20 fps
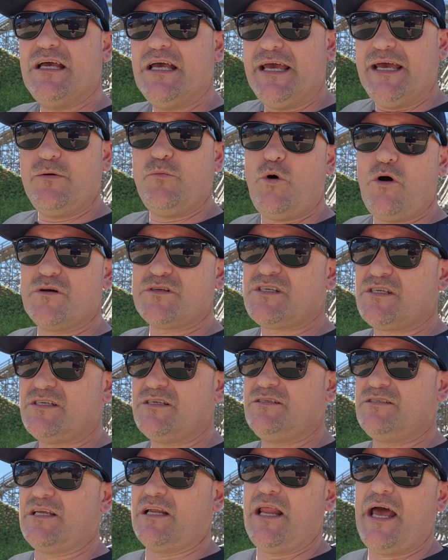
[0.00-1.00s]
it was
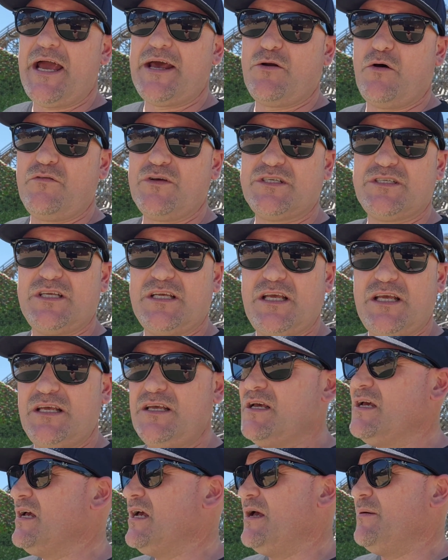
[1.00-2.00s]
delayed obviously
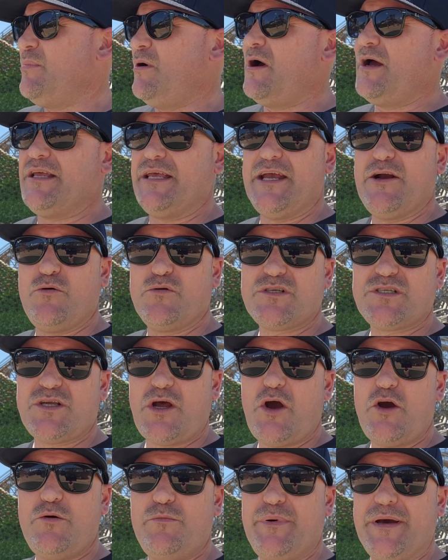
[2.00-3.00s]
by a year or
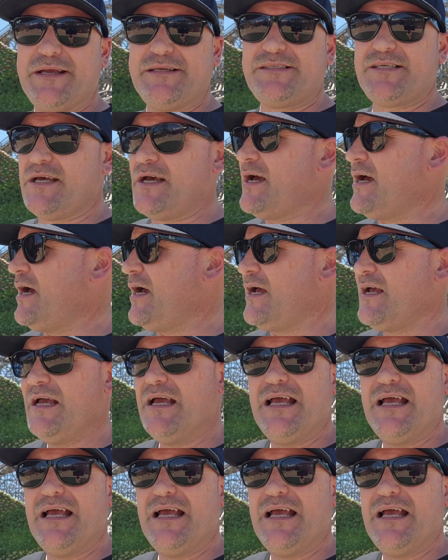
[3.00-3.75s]
so, but uh,